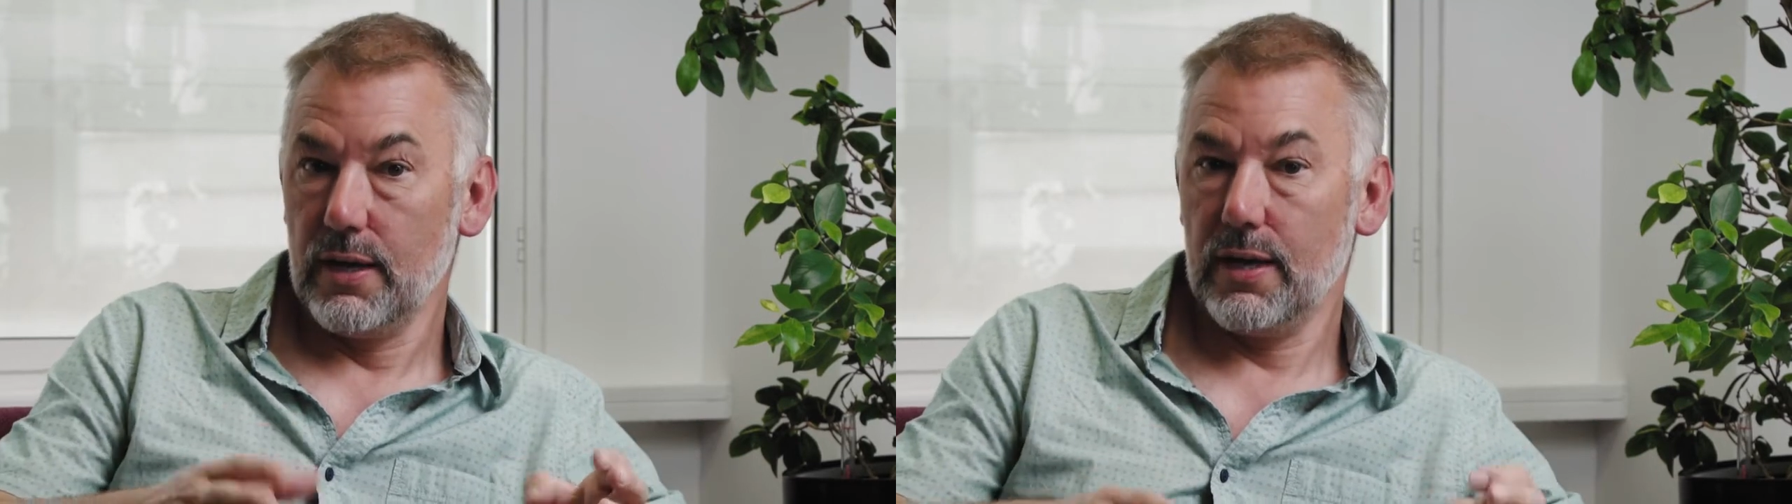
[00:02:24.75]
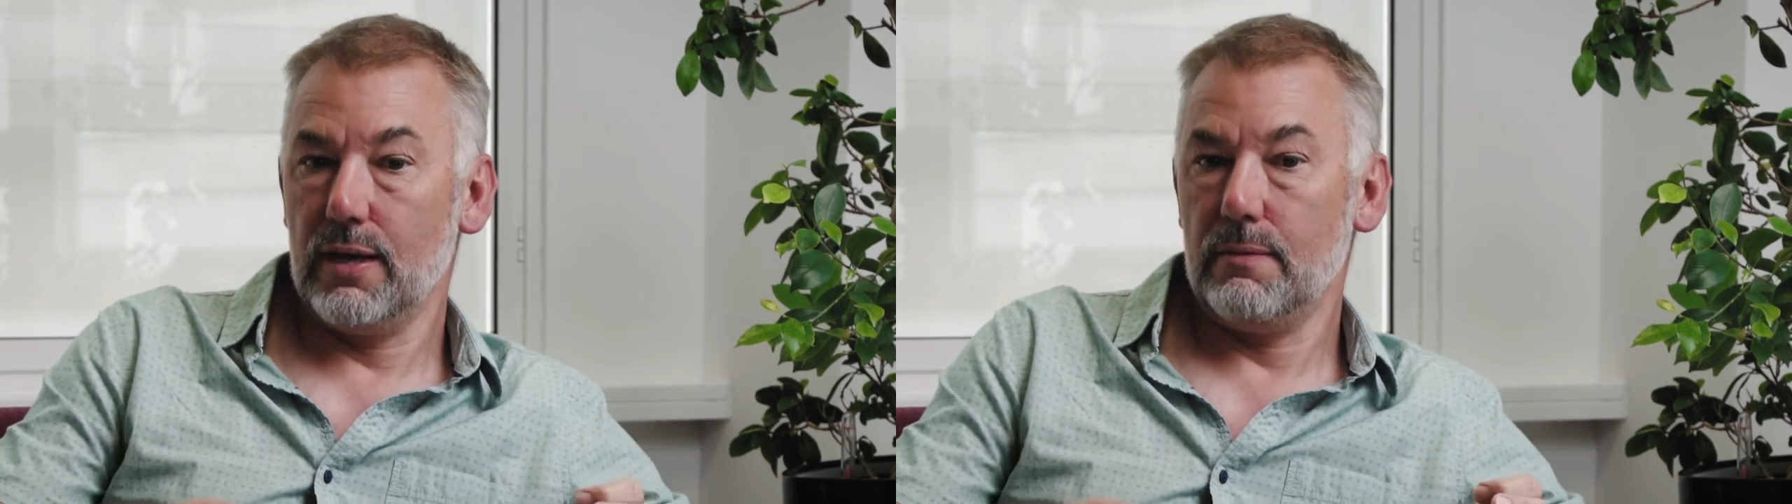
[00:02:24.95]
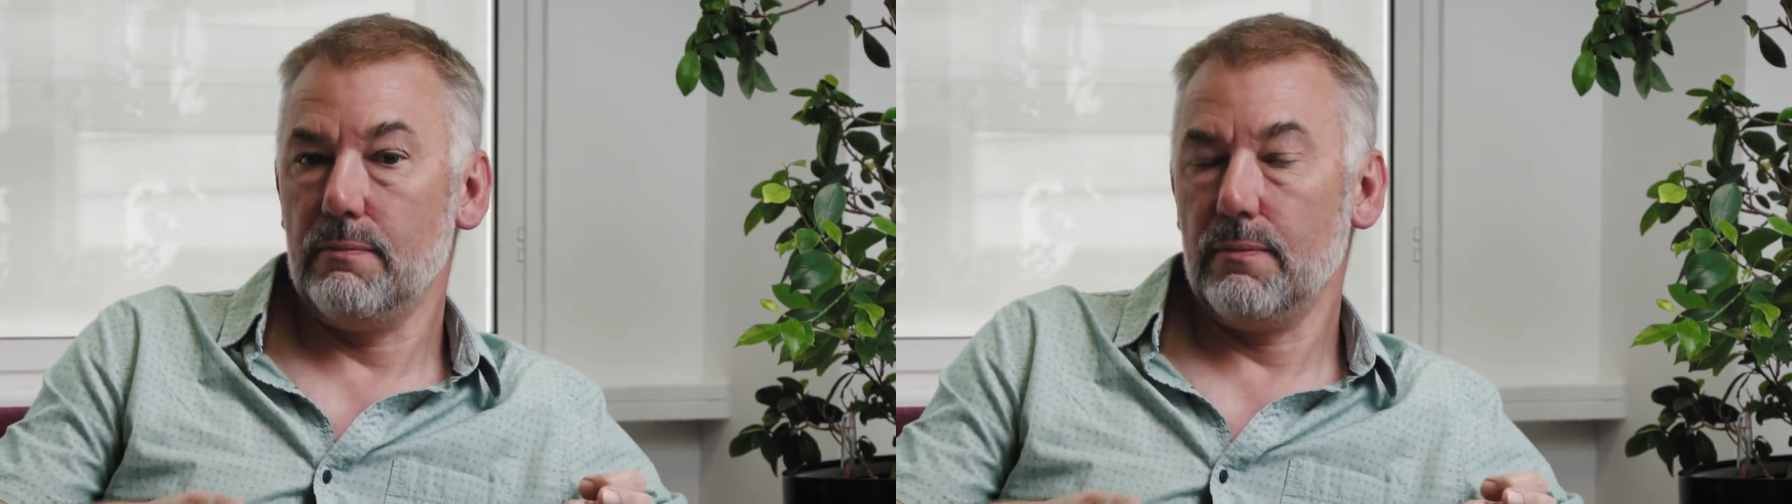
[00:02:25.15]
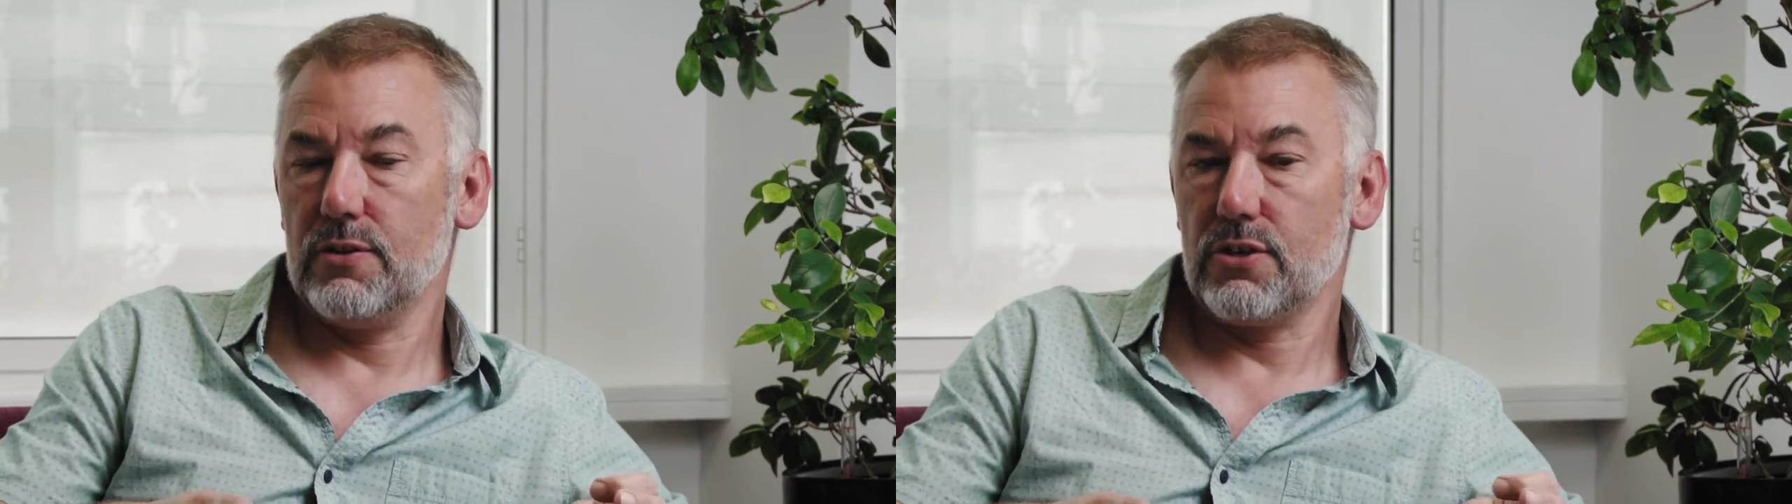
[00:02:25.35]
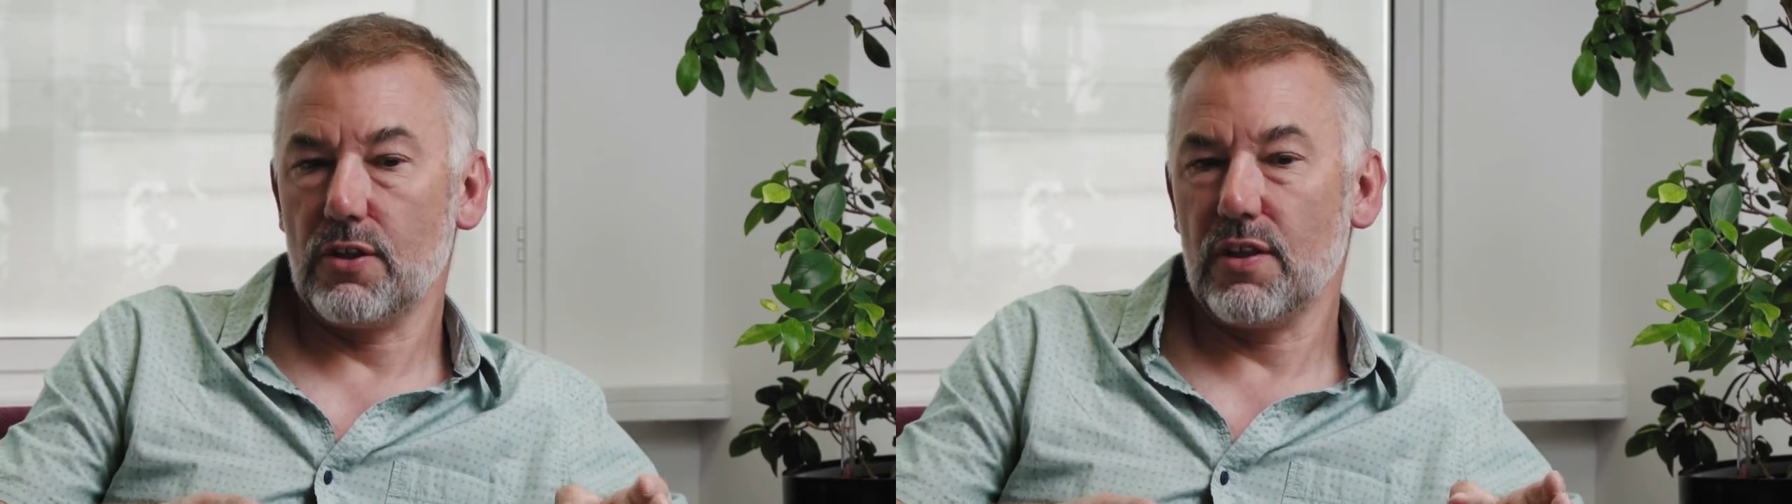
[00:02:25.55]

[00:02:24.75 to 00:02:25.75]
so that